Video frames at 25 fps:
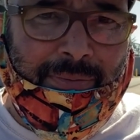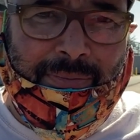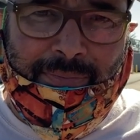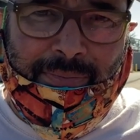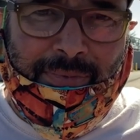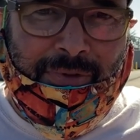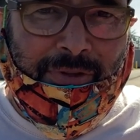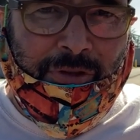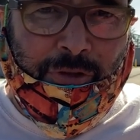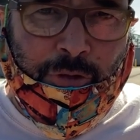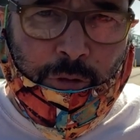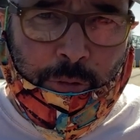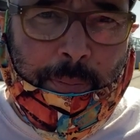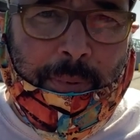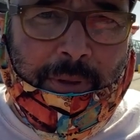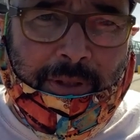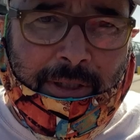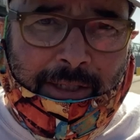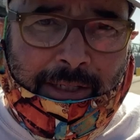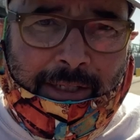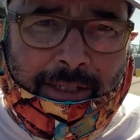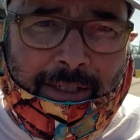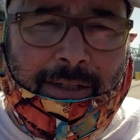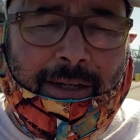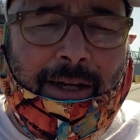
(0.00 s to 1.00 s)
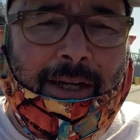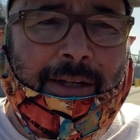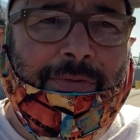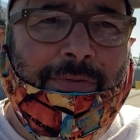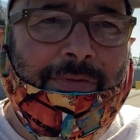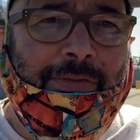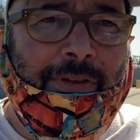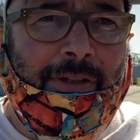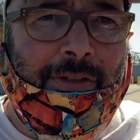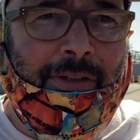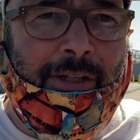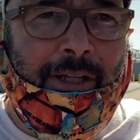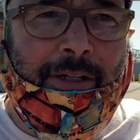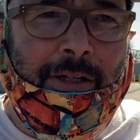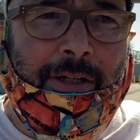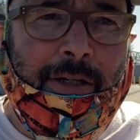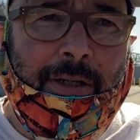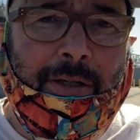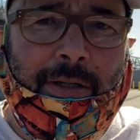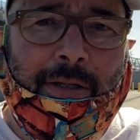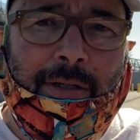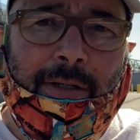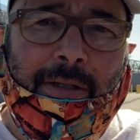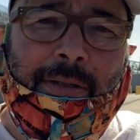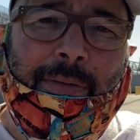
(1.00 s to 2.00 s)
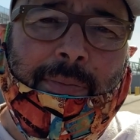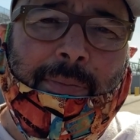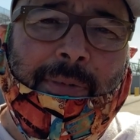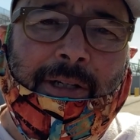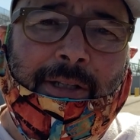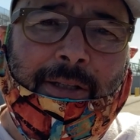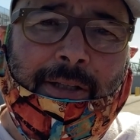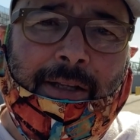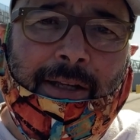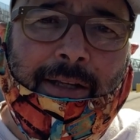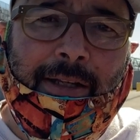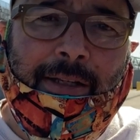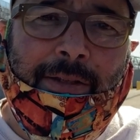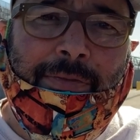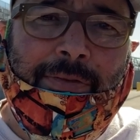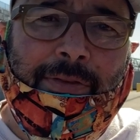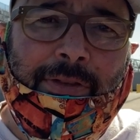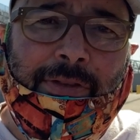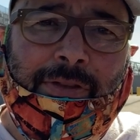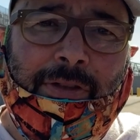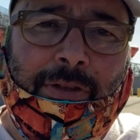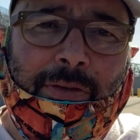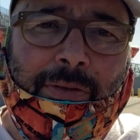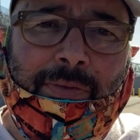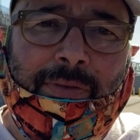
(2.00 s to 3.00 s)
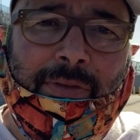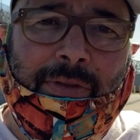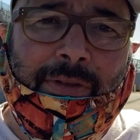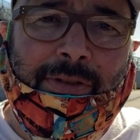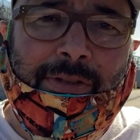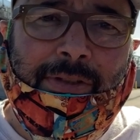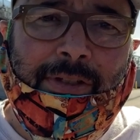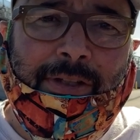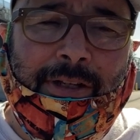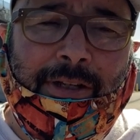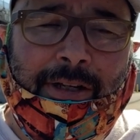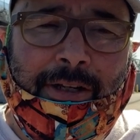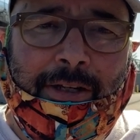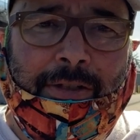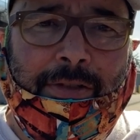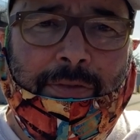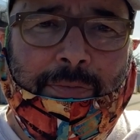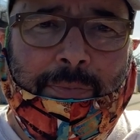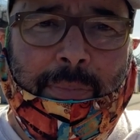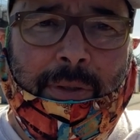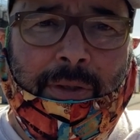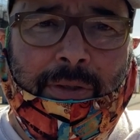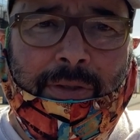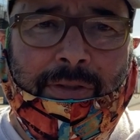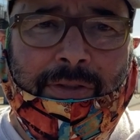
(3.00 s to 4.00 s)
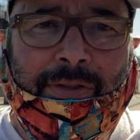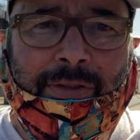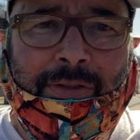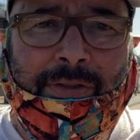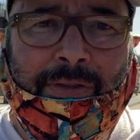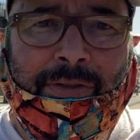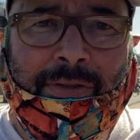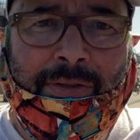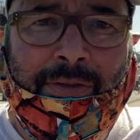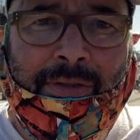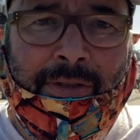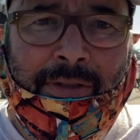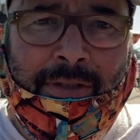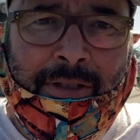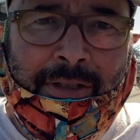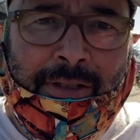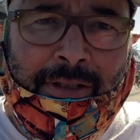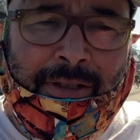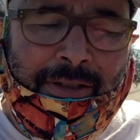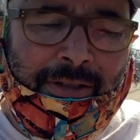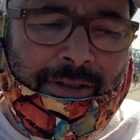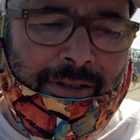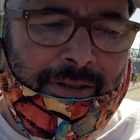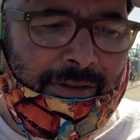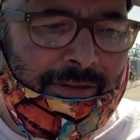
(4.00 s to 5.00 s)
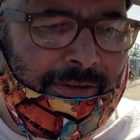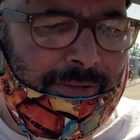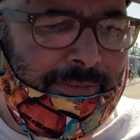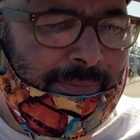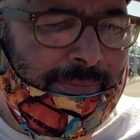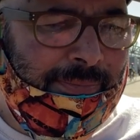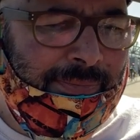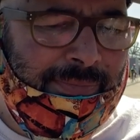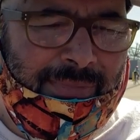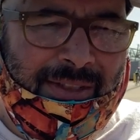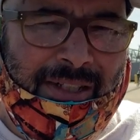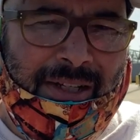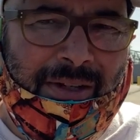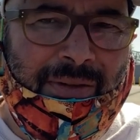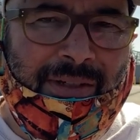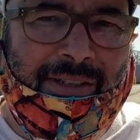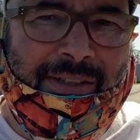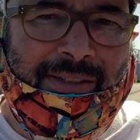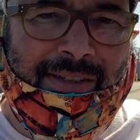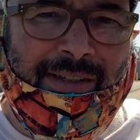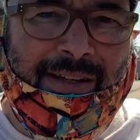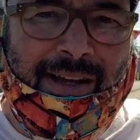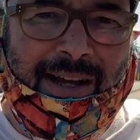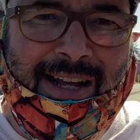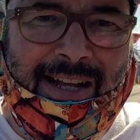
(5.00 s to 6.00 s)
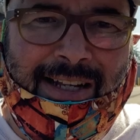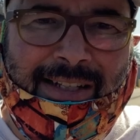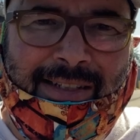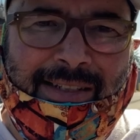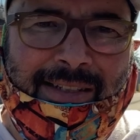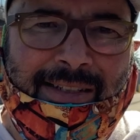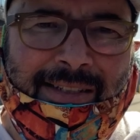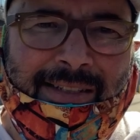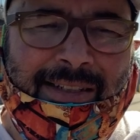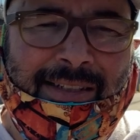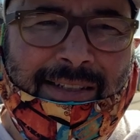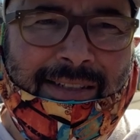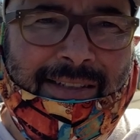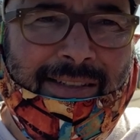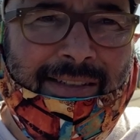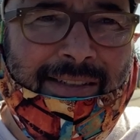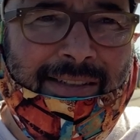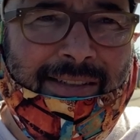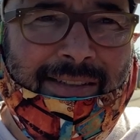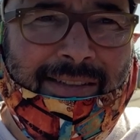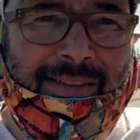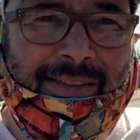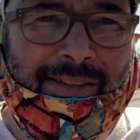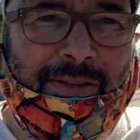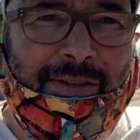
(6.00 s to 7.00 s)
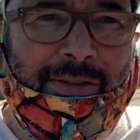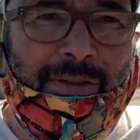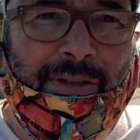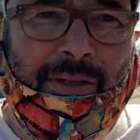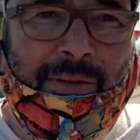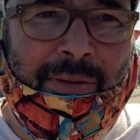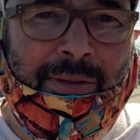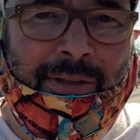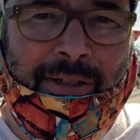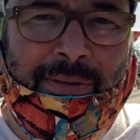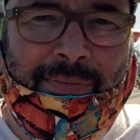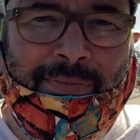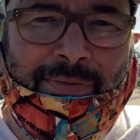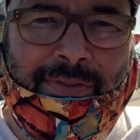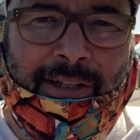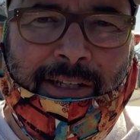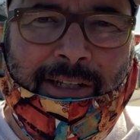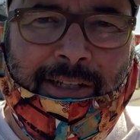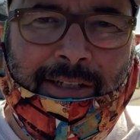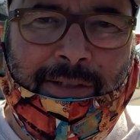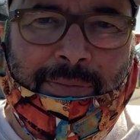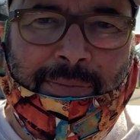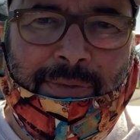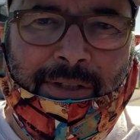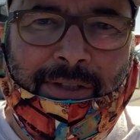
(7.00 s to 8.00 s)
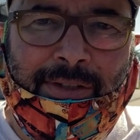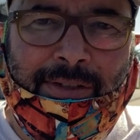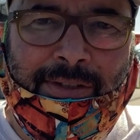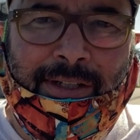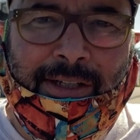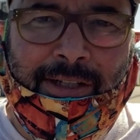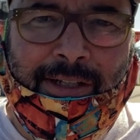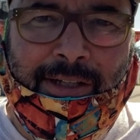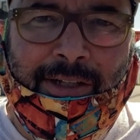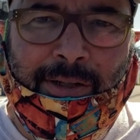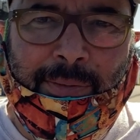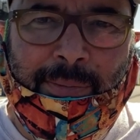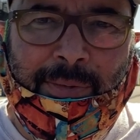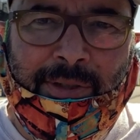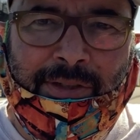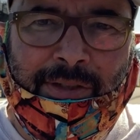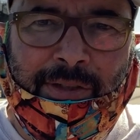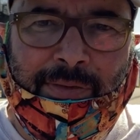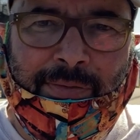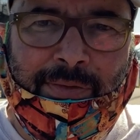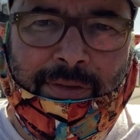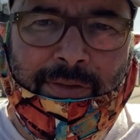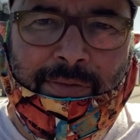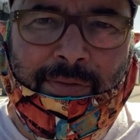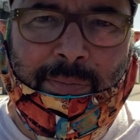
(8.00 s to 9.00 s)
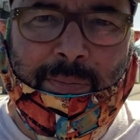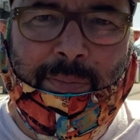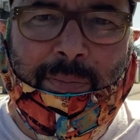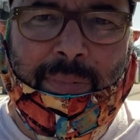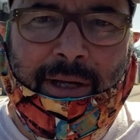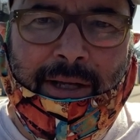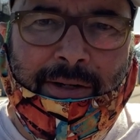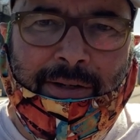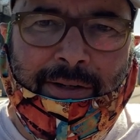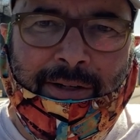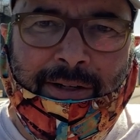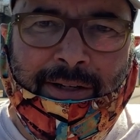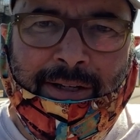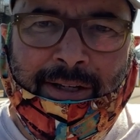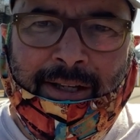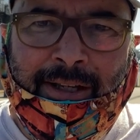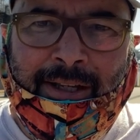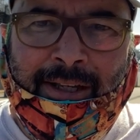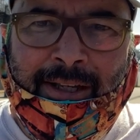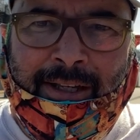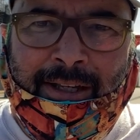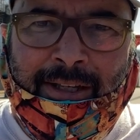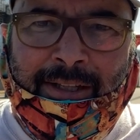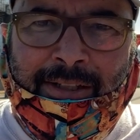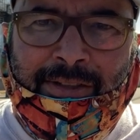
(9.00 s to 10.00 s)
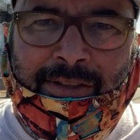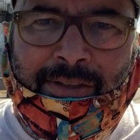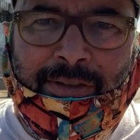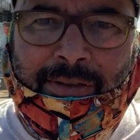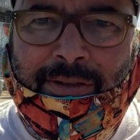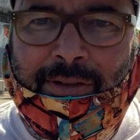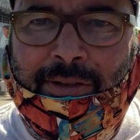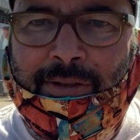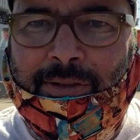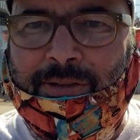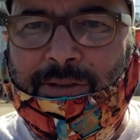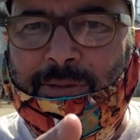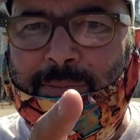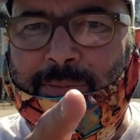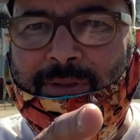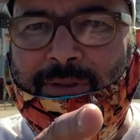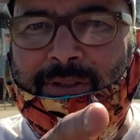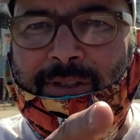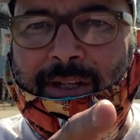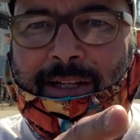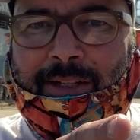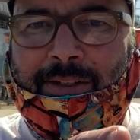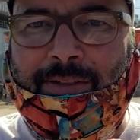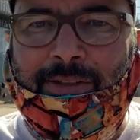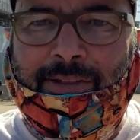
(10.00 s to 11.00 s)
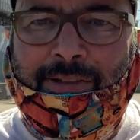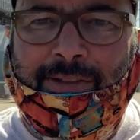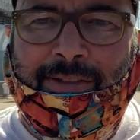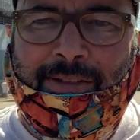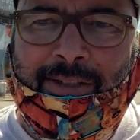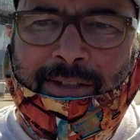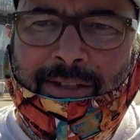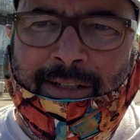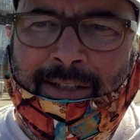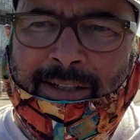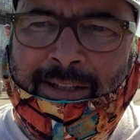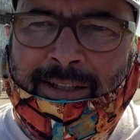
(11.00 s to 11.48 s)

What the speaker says: stupidly, I felt like, oh, my life is over as an active person. You know, no, it's not. It's still going. I'm fine. I'm starting to take care of myself even better. So there goes some cyclists.